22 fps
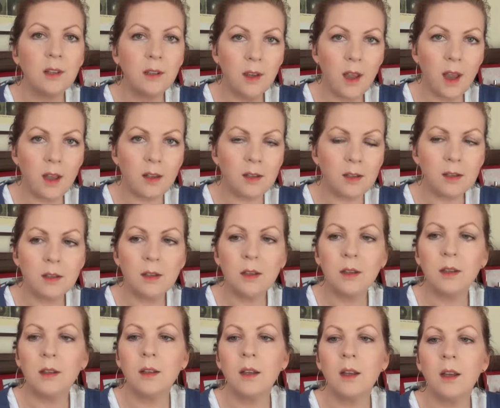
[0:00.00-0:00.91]
Yes.
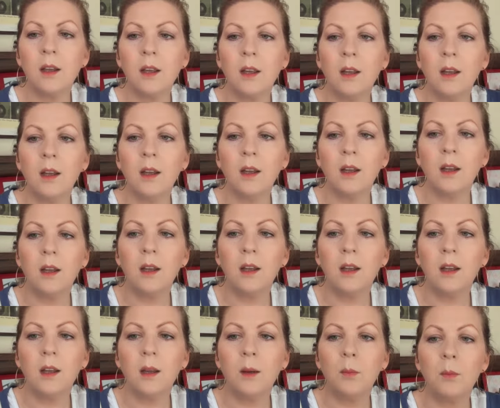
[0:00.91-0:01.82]

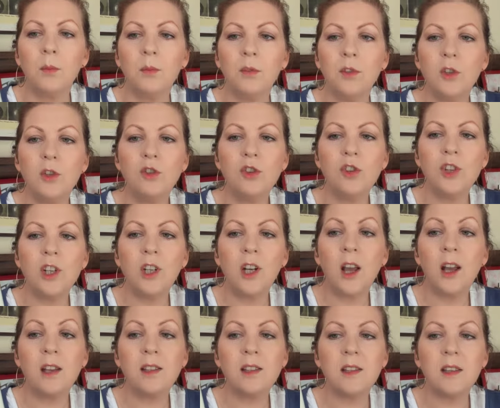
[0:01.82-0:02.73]

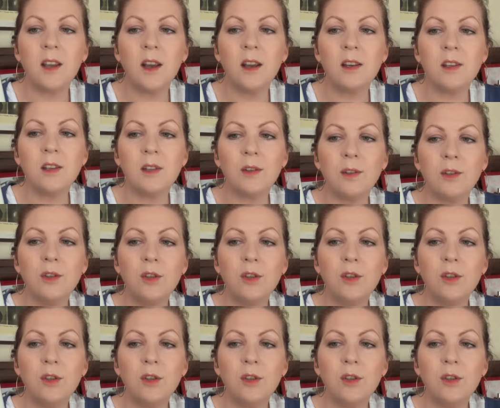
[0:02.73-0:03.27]
Neutrogena has the answer.